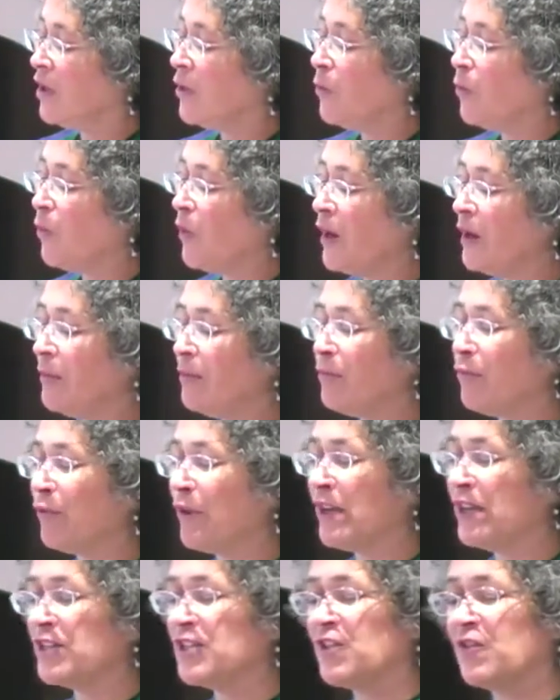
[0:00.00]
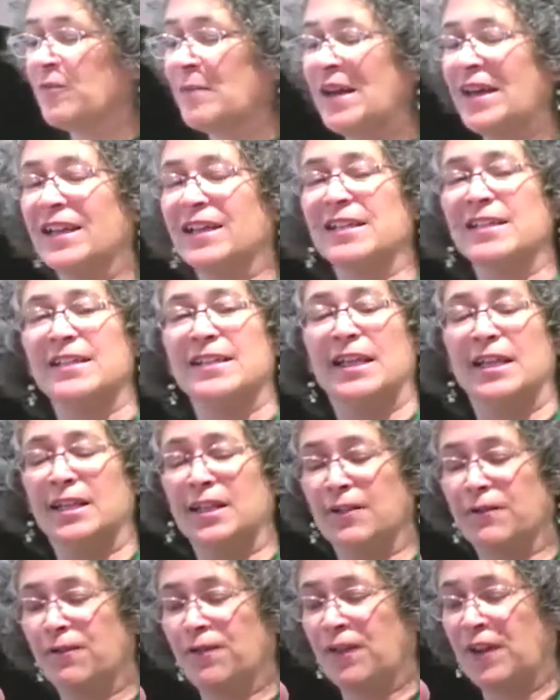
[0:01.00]
In one branch of my
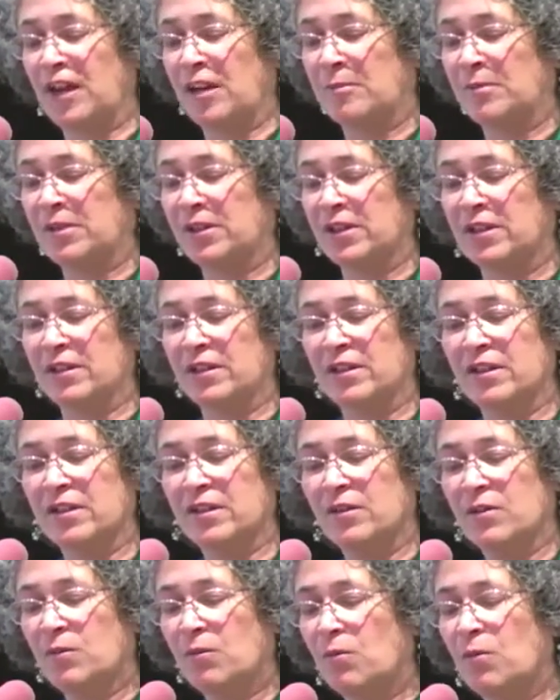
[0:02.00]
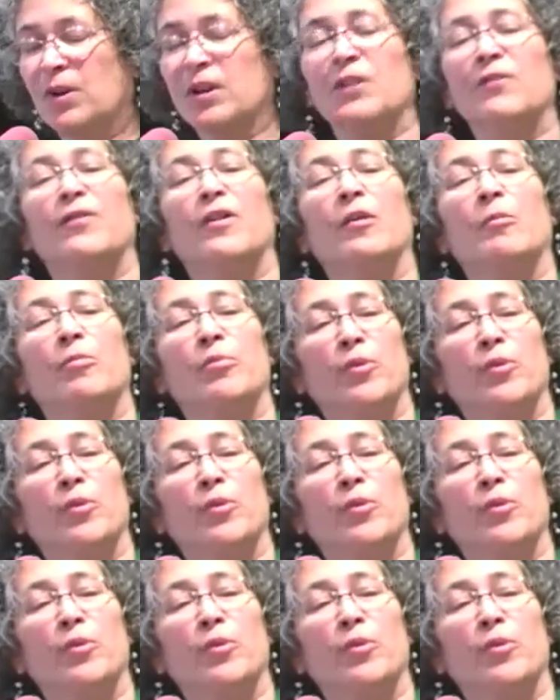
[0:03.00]
extended family, one of our